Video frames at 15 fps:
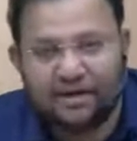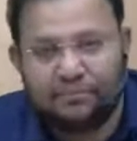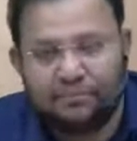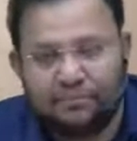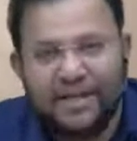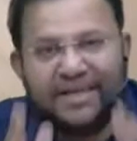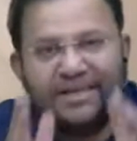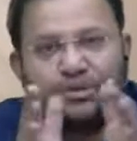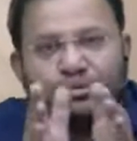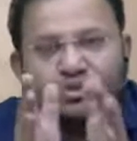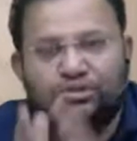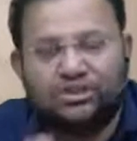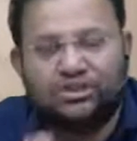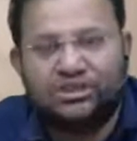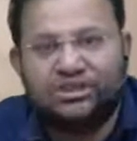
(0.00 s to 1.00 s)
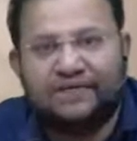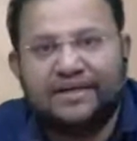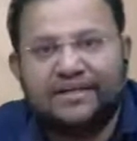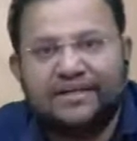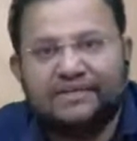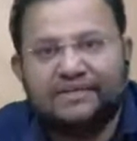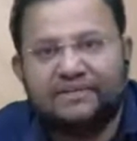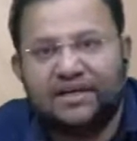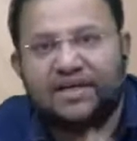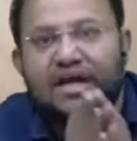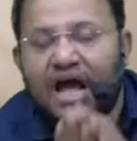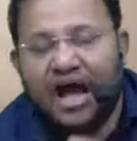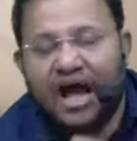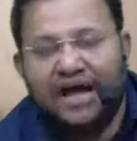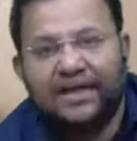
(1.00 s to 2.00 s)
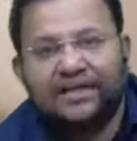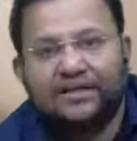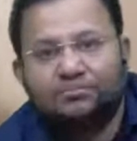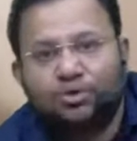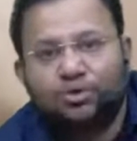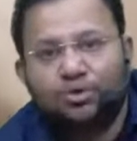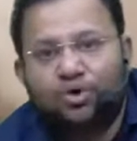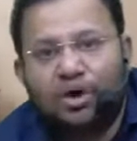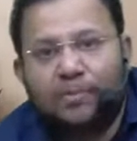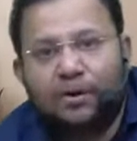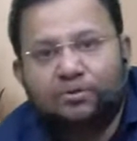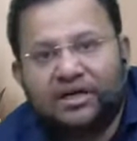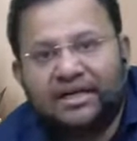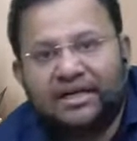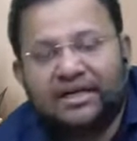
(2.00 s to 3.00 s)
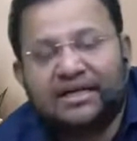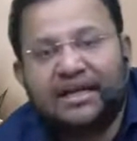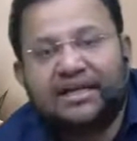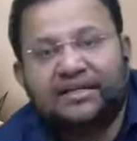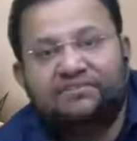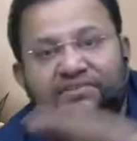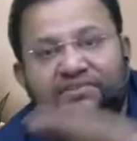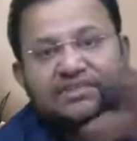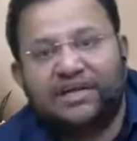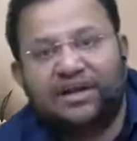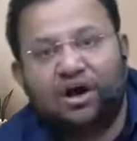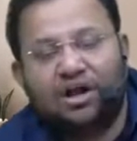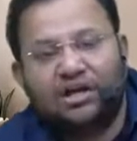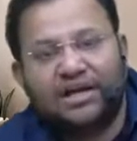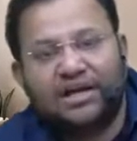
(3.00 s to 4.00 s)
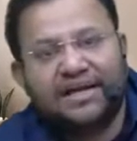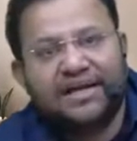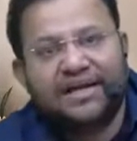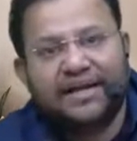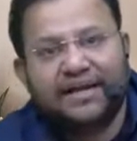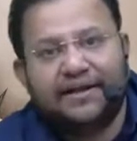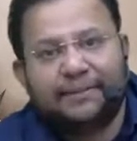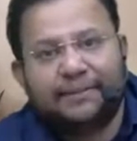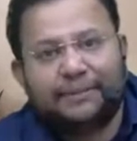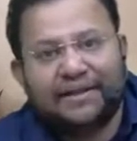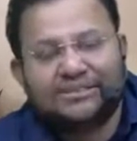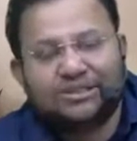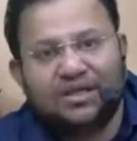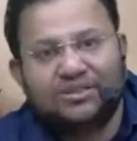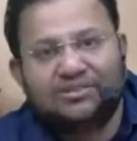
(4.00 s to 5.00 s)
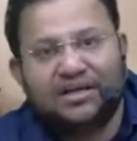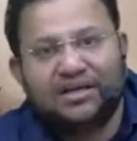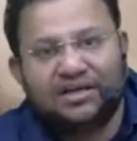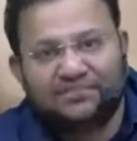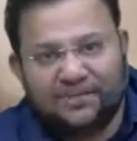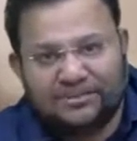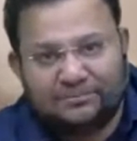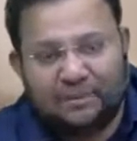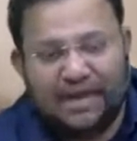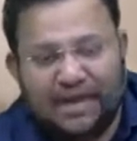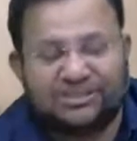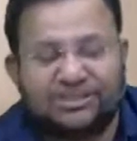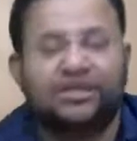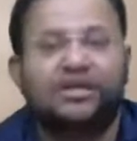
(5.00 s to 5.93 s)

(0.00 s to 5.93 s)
May 2021, I come to know about a decline which had already taken place on 31st March.